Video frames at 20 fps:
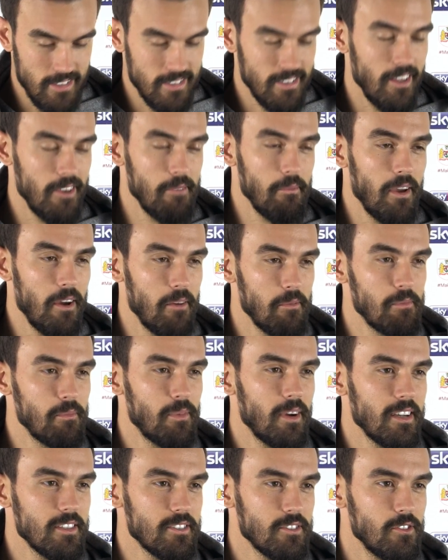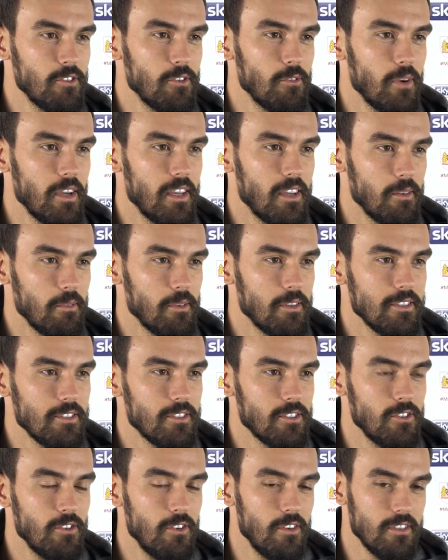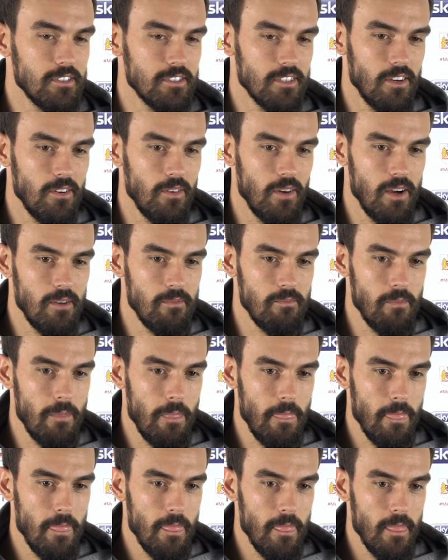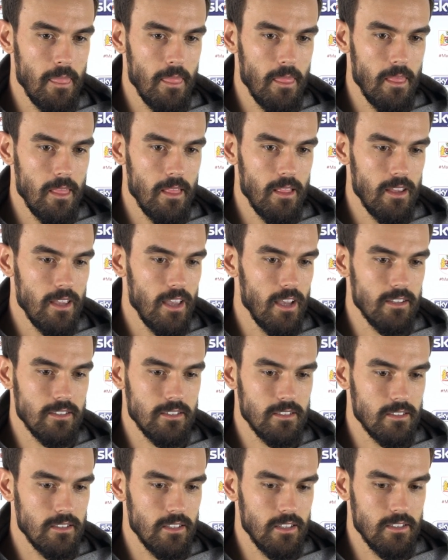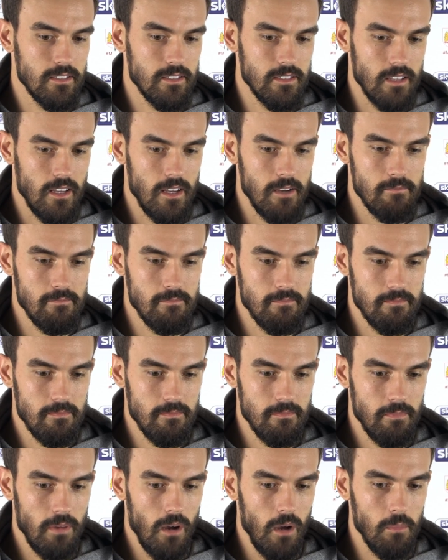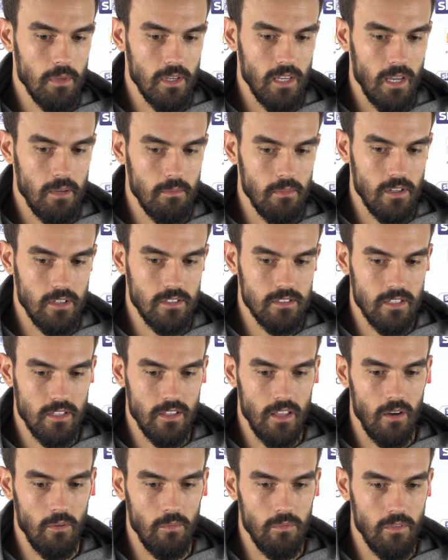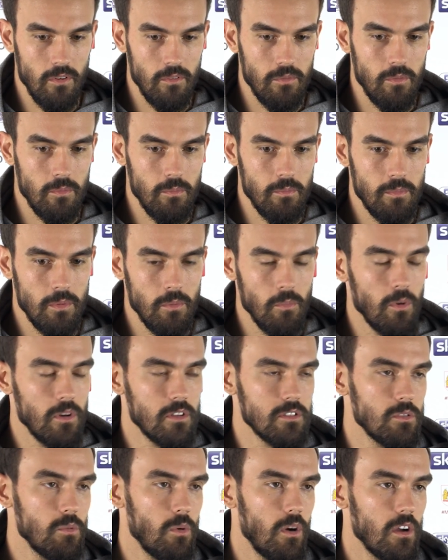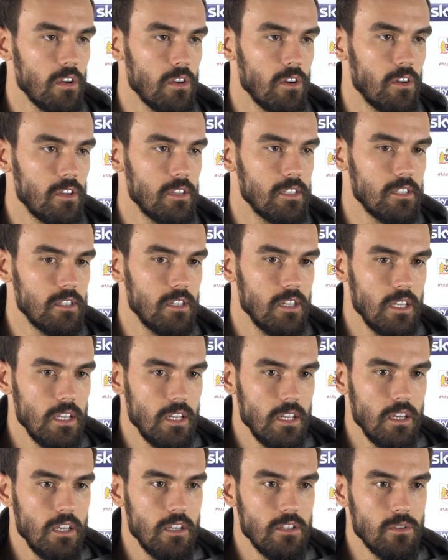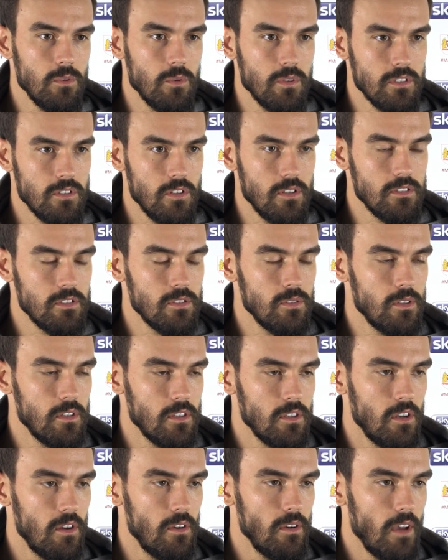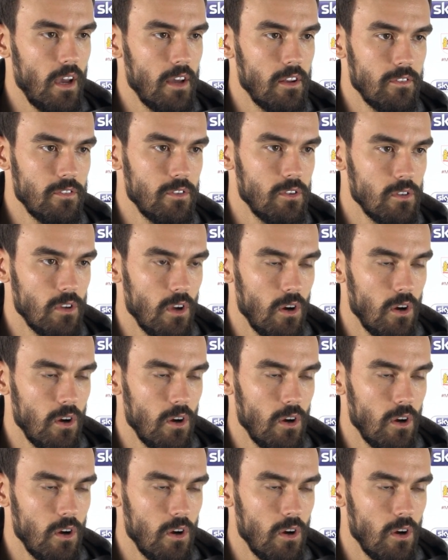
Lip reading: no, mate, I've been practicing all week. I'm going to score. So, yes, yeah, it's part of my game, like I said, that I've been wanting to work on. And it's always nice to, you know, add a few